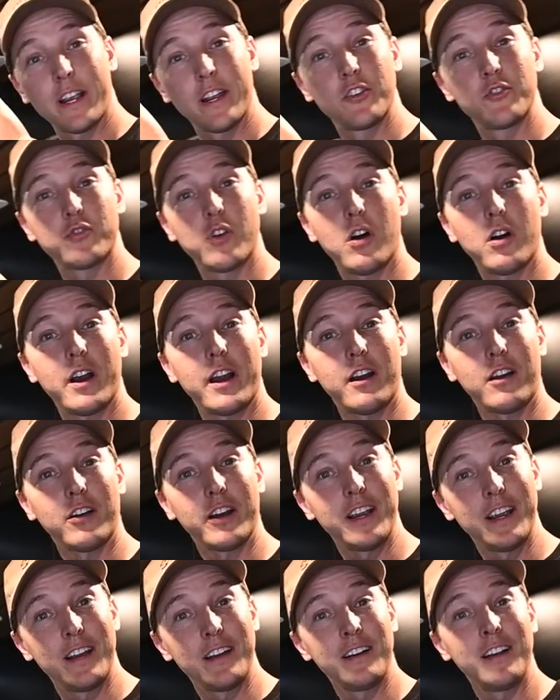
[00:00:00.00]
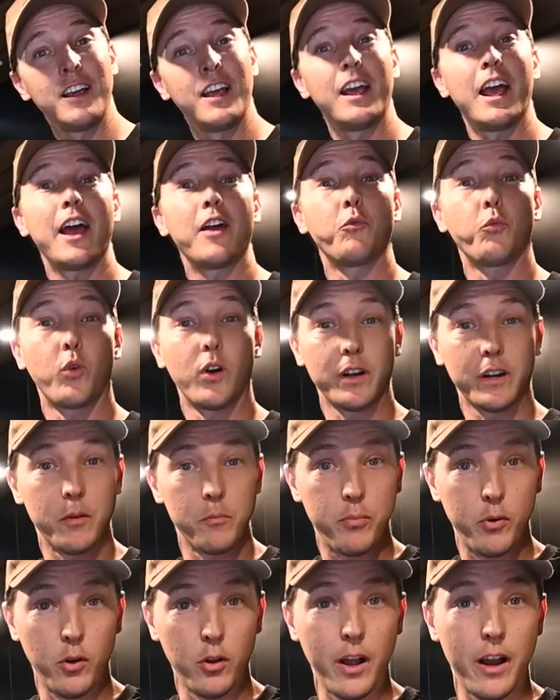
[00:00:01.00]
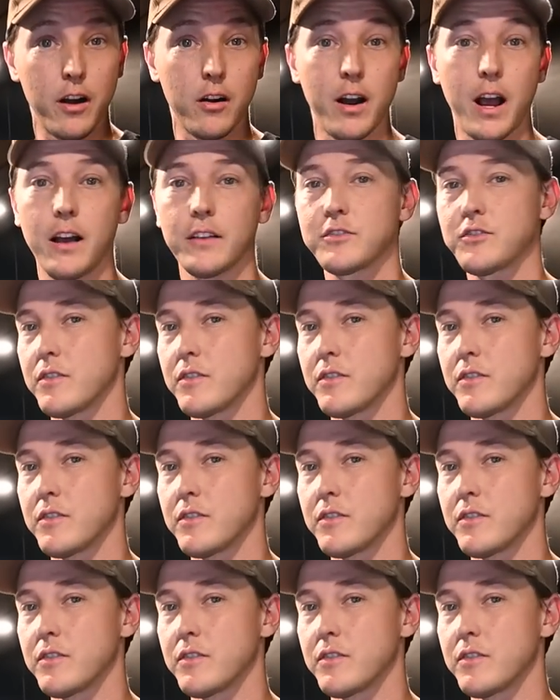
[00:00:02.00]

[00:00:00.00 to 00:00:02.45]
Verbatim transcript: can draw air in and one can pull air out,